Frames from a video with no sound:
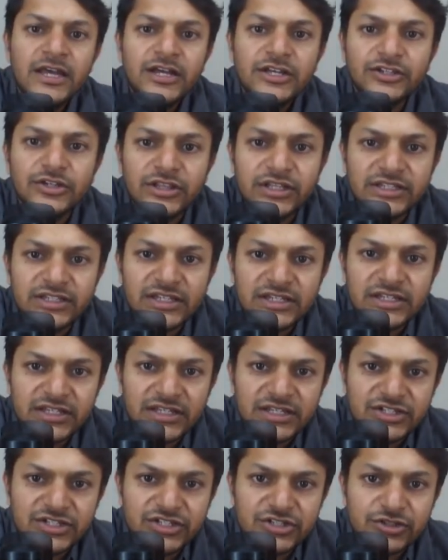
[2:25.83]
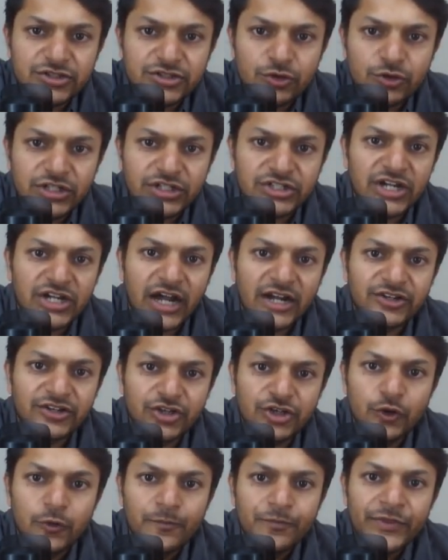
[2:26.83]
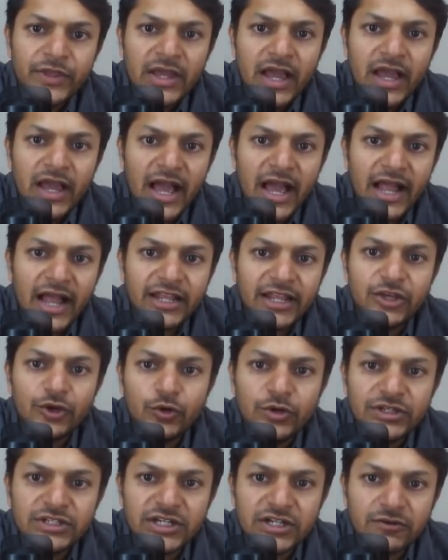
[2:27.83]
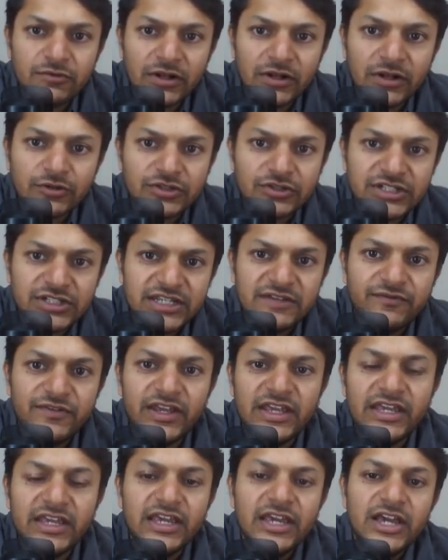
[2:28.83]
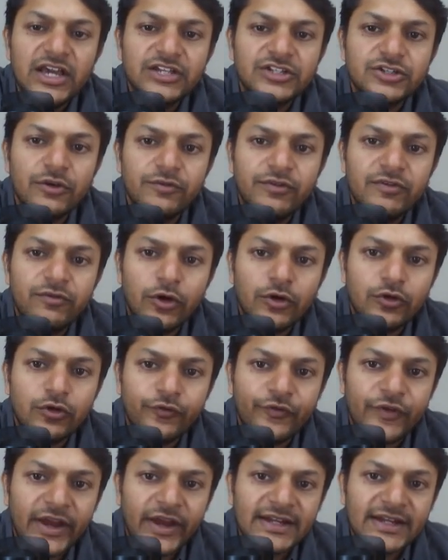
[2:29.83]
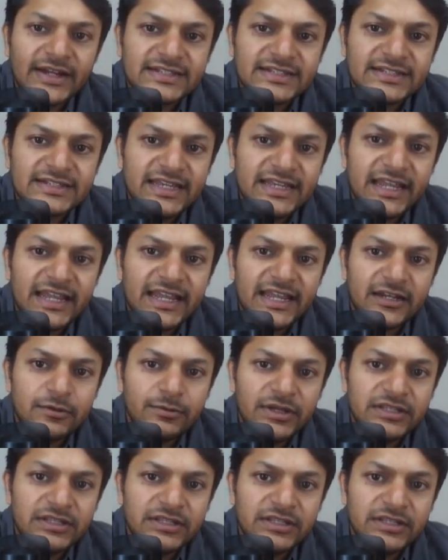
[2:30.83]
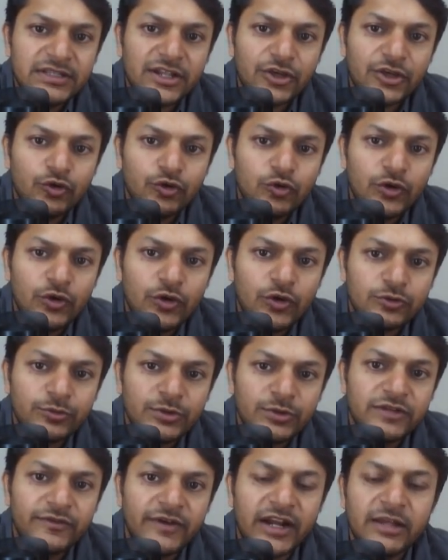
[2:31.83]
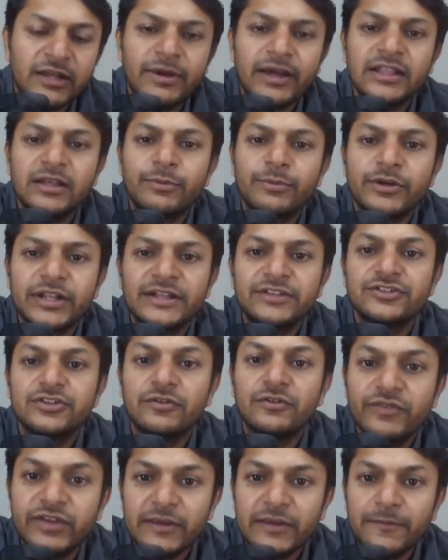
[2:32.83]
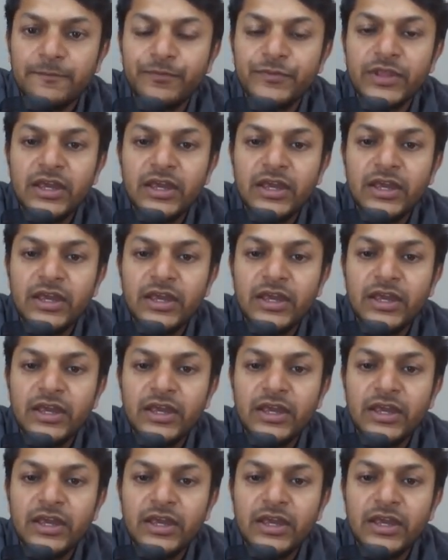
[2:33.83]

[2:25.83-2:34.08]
So this is the total charge Q. And Q is equal to CV. So we want to find C. It means that Q has to be divided by the potential V.